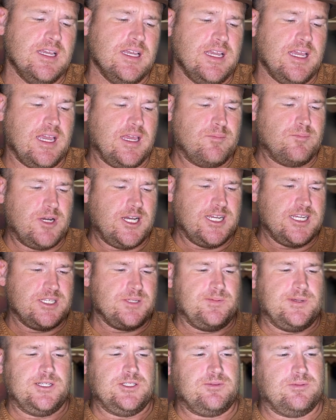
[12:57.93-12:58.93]
and my
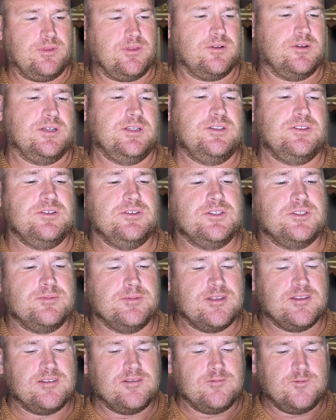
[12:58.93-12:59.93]
experience with 32
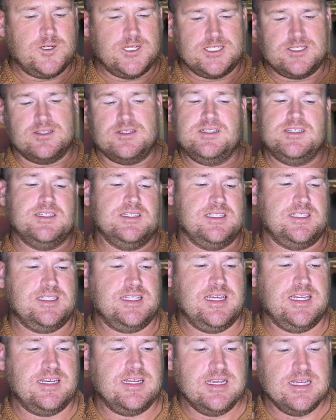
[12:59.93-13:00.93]
Smith & Wesson is
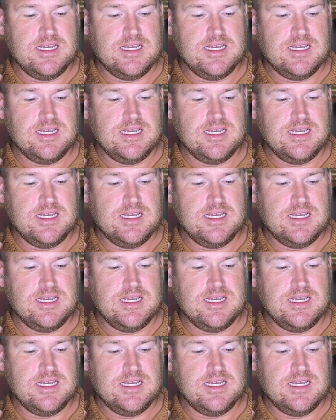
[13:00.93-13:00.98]
that